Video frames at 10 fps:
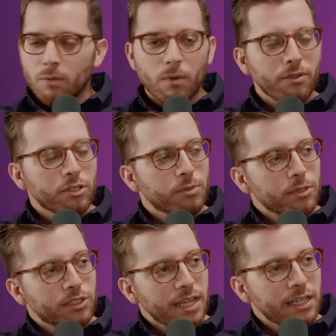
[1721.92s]
Well, there's
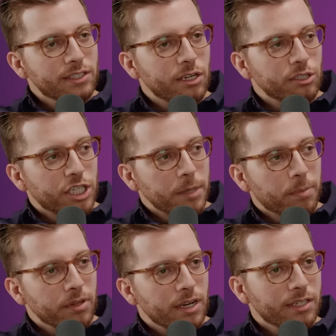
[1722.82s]
Mercedes you that are do?
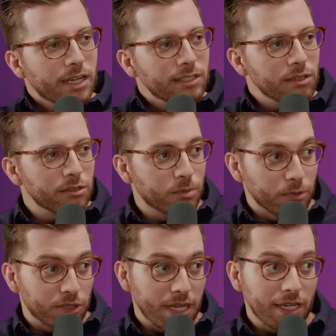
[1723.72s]
cheaper than a Tesla. There's
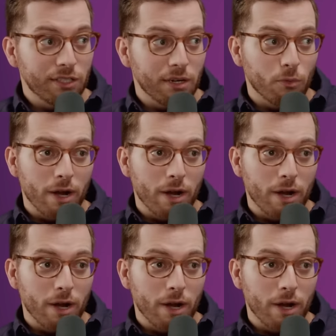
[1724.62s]
Mercedes that are yeah.